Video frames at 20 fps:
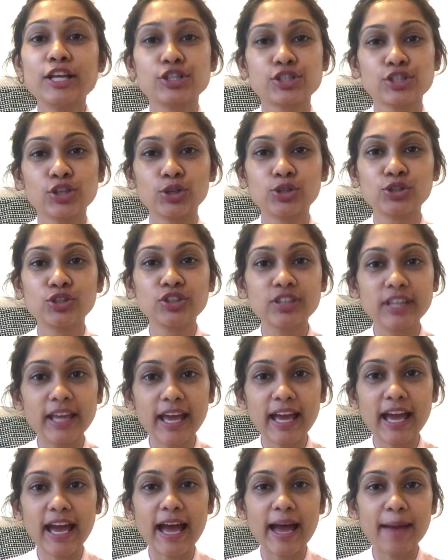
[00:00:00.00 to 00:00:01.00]
So
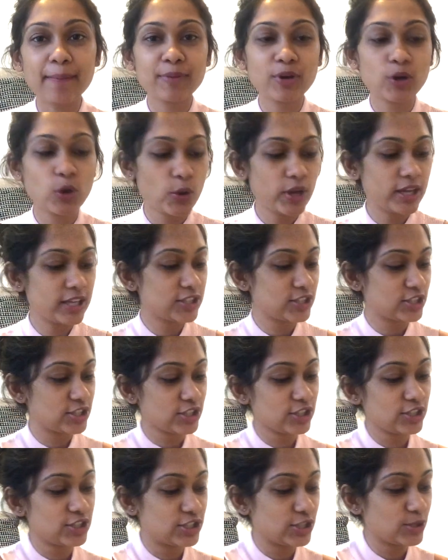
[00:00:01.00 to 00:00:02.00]
today I'm going
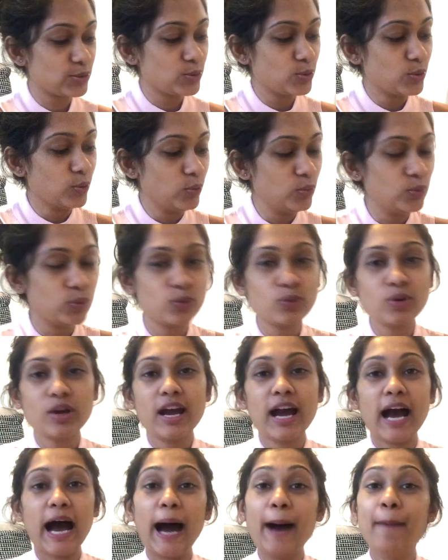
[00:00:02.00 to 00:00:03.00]
to do
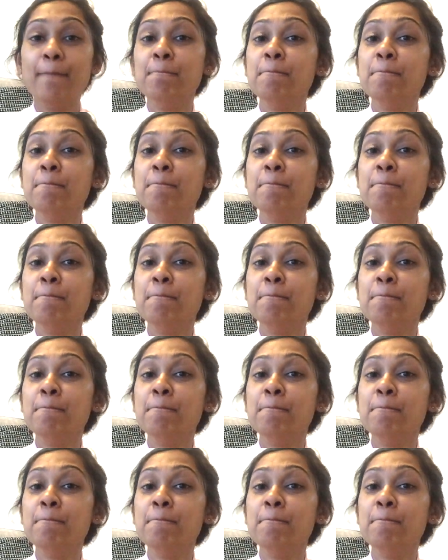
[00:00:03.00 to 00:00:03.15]
a